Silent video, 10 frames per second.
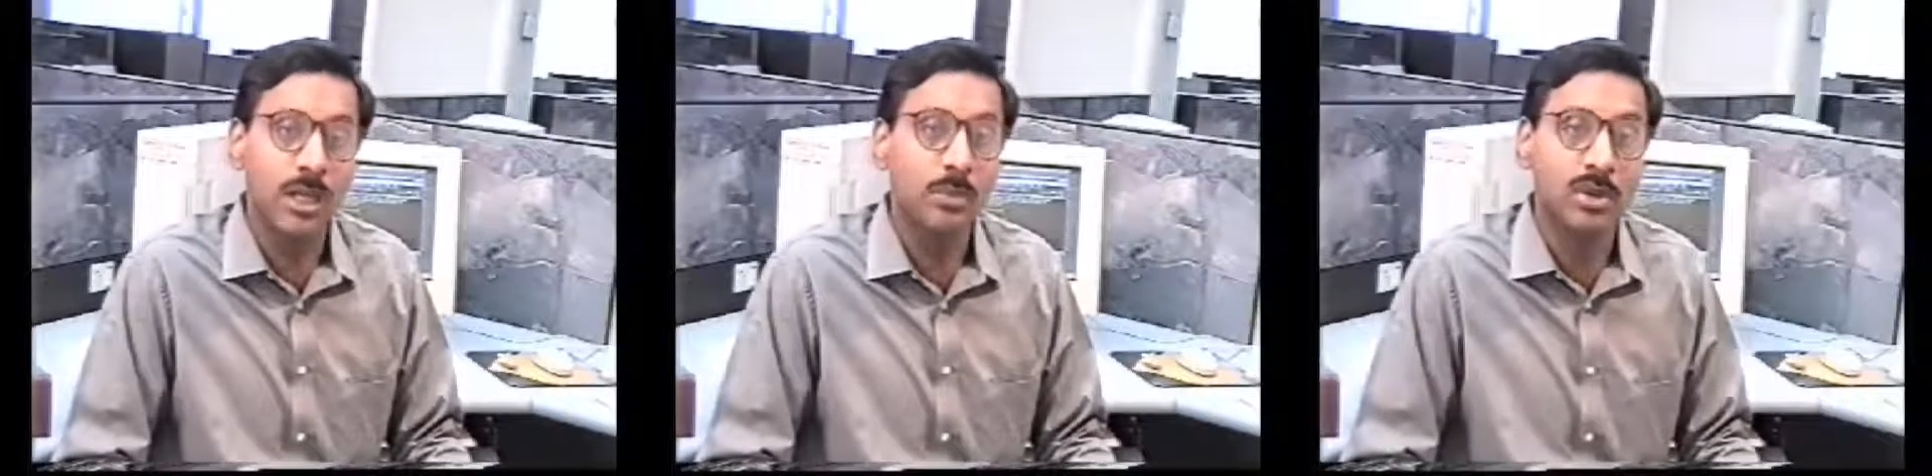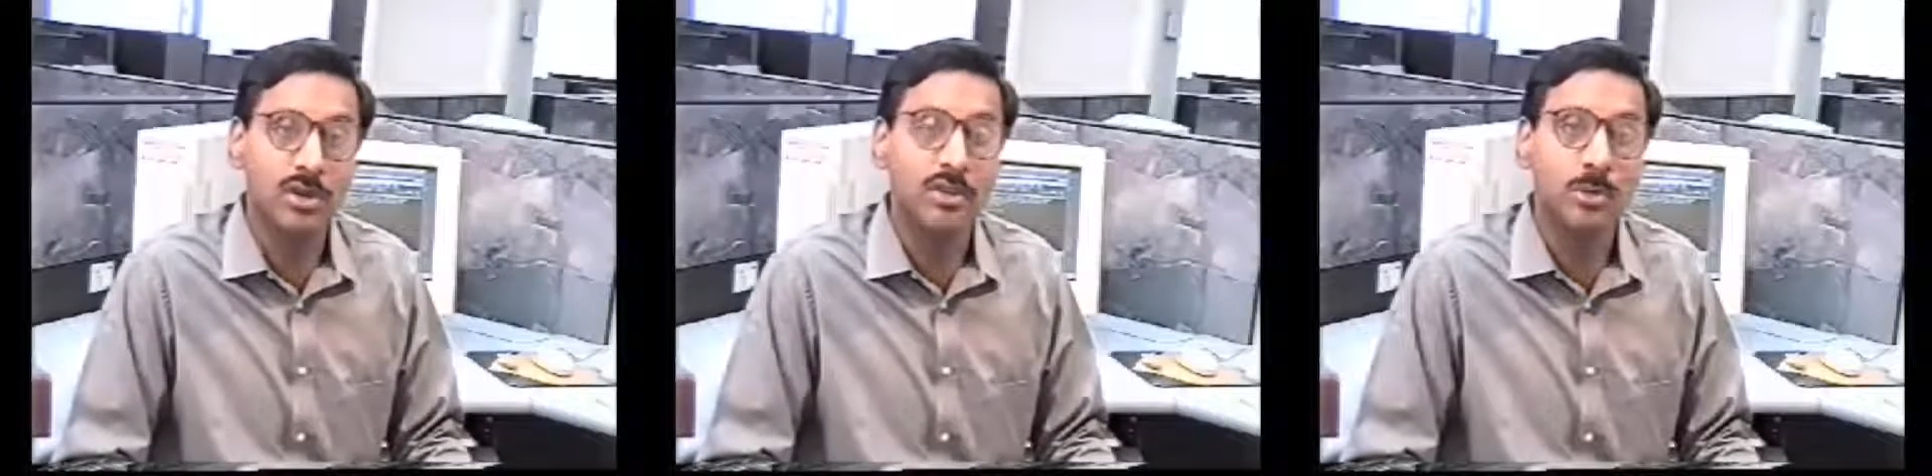any
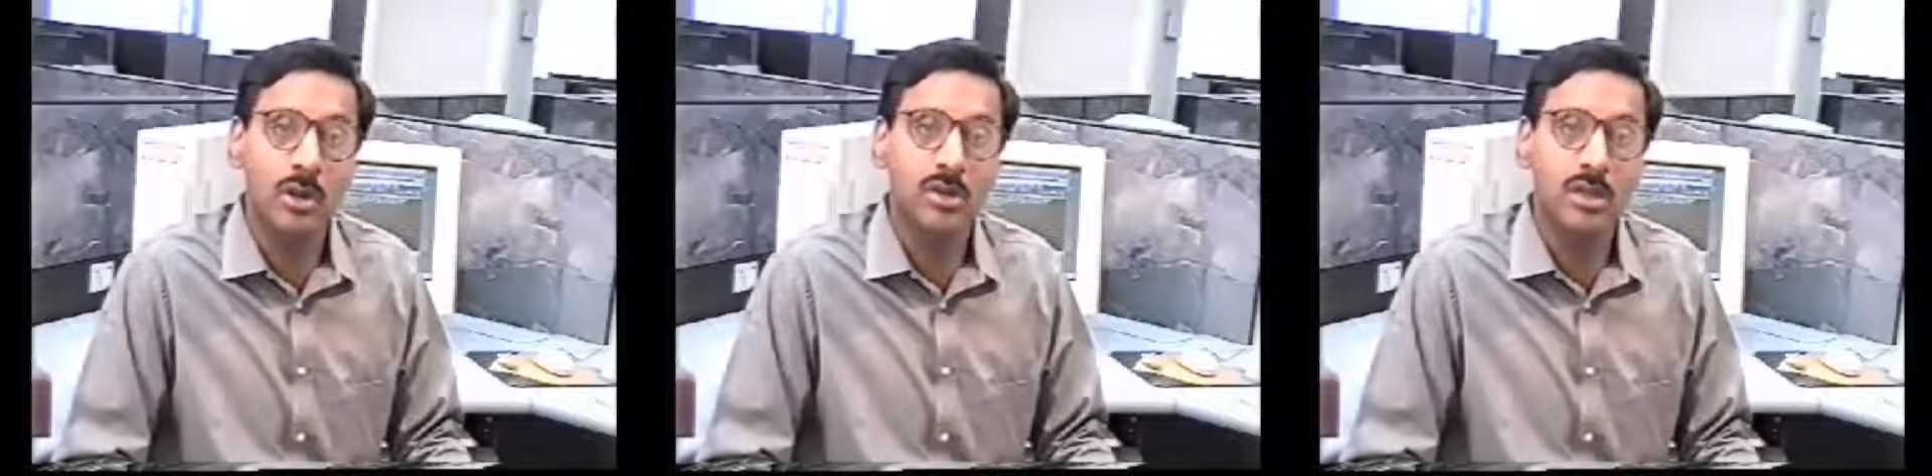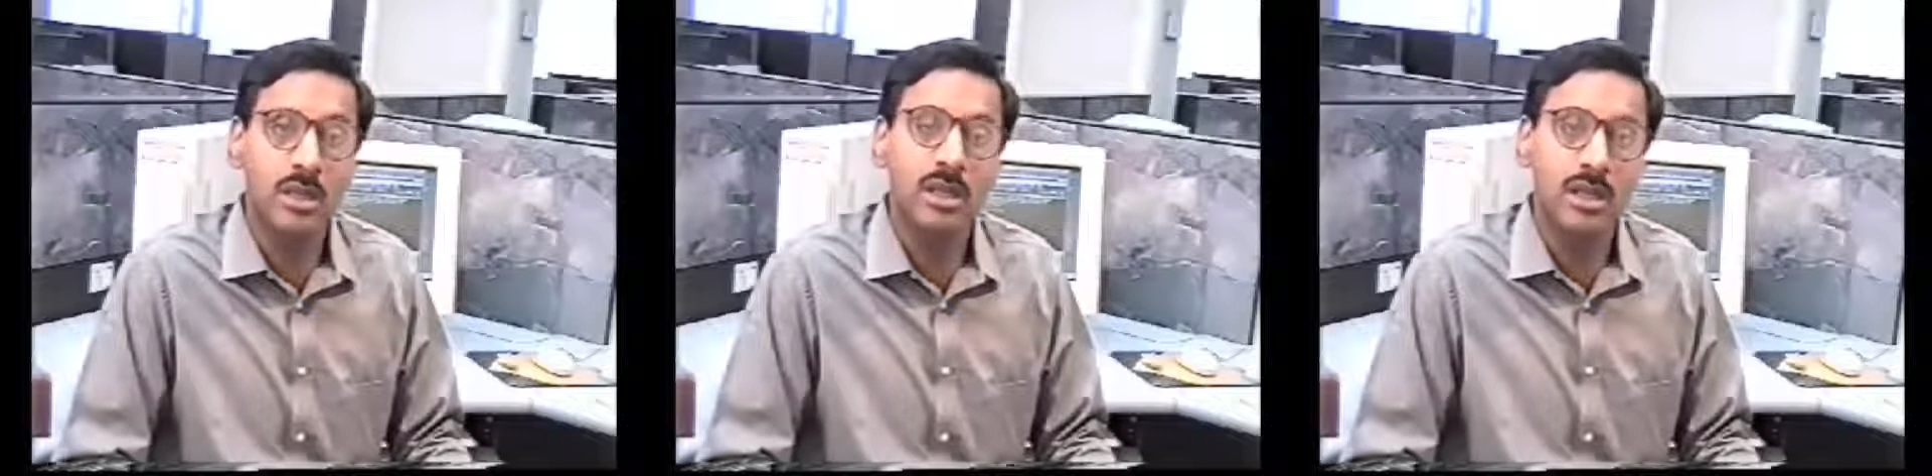business
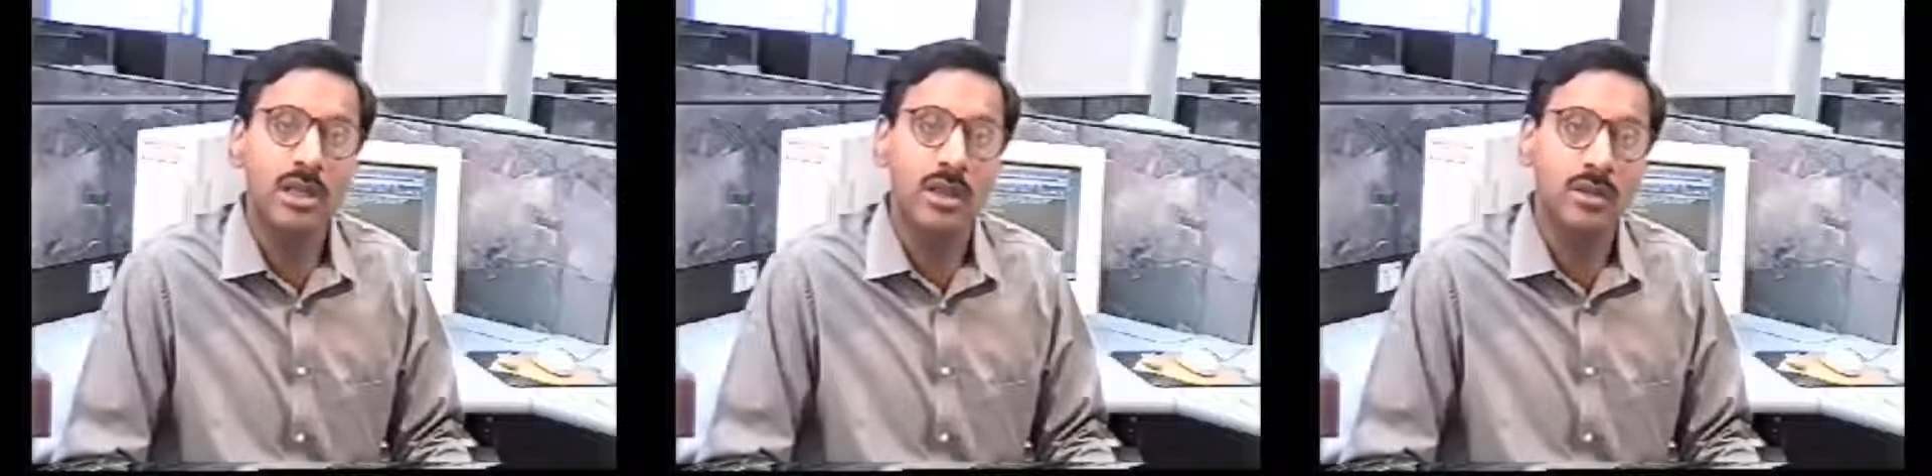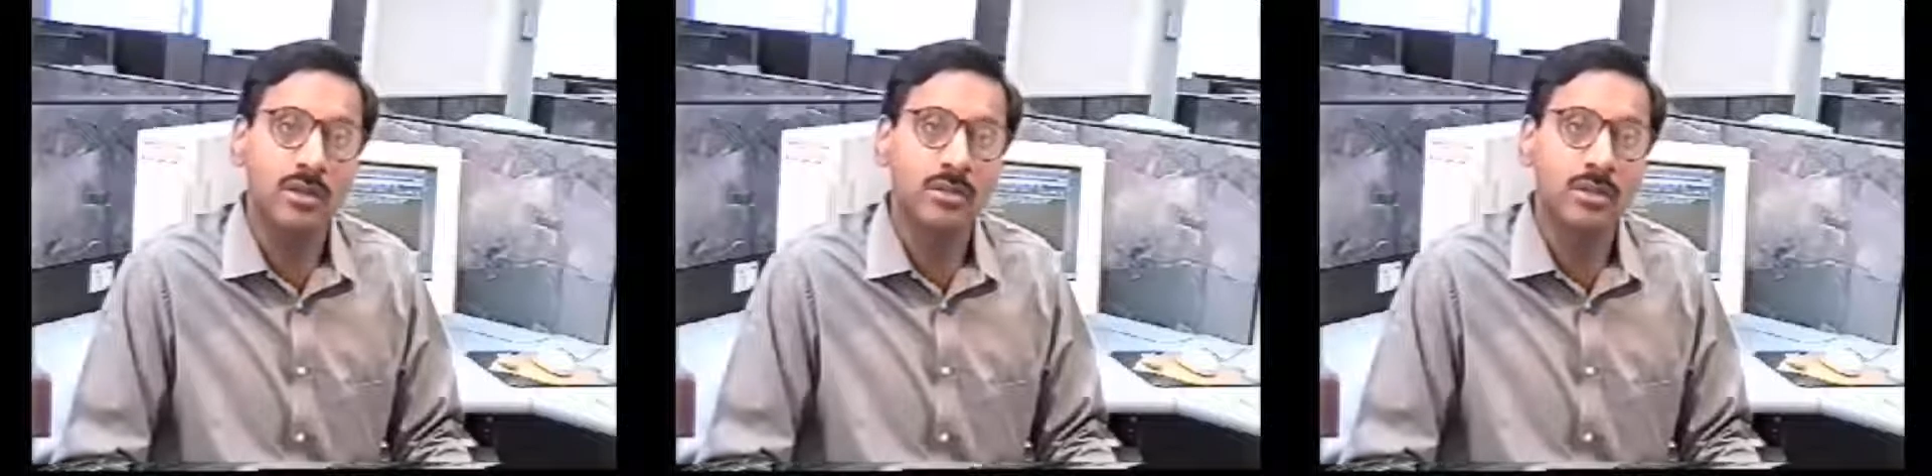policy in E&R.